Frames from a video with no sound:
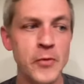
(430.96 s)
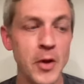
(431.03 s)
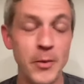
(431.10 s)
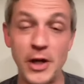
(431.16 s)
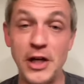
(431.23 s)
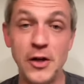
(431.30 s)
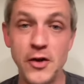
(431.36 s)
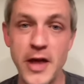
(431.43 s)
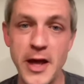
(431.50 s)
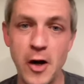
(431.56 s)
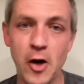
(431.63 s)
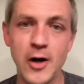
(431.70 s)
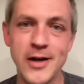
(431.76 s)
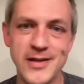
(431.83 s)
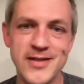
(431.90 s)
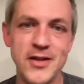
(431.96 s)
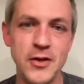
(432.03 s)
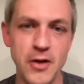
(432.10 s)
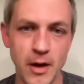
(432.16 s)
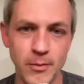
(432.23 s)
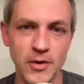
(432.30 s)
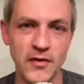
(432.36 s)
But here they are as the
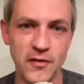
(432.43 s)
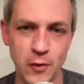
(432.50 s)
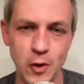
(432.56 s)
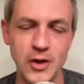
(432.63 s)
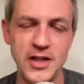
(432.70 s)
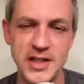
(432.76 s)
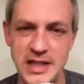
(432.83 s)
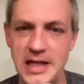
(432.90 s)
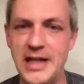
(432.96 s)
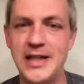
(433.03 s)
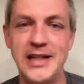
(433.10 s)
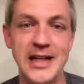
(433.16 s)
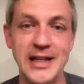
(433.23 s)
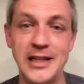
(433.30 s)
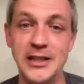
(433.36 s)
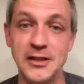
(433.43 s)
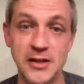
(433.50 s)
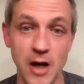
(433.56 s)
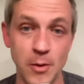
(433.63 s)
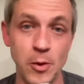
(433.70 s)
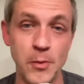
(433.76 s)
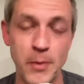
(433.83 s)
number four seed, getting a
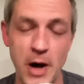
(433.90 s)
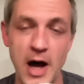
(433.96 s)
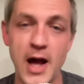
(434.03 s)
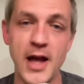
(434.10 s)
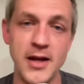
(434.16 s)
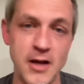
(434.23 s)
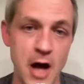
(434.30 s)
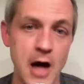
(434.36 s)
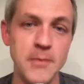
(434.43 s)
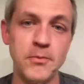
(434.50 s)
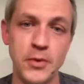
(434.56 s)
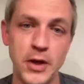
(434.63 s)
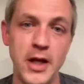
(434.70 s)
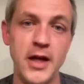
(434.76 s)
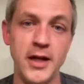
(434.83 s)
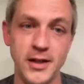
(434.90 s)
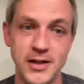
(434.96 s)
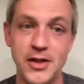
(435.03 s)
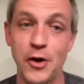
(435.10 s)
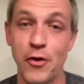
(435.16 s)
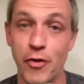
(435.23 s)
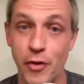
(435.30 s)
double bye, not playing
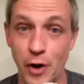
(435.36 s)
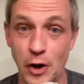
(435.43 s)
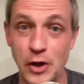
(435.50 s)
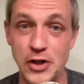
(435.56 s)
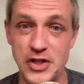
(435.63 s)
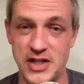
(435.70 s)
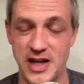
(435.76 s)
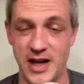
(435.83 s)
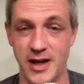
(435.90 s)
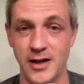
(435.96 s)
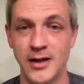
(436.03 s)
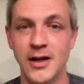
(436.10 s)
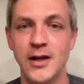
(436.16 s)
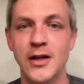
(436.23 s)
until Thursday.